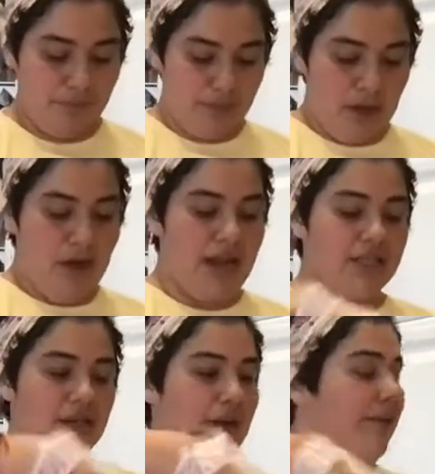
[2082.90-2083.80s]
All right,
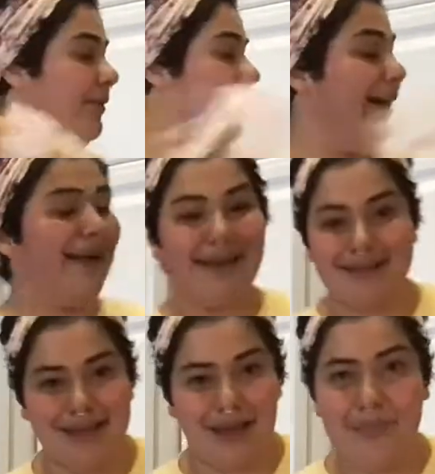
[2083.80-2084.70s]
so I guess
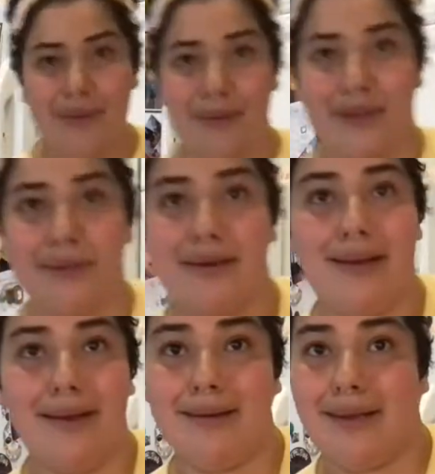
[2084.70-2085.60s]
I'm the only one
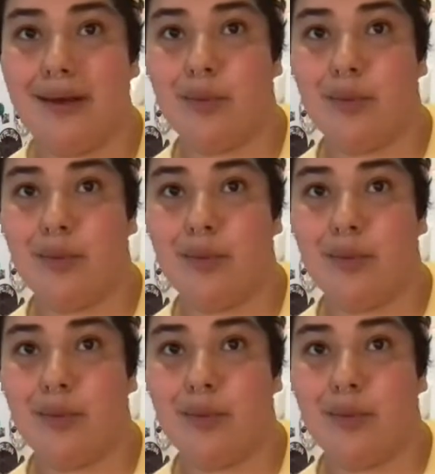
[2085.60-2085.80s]
eating keto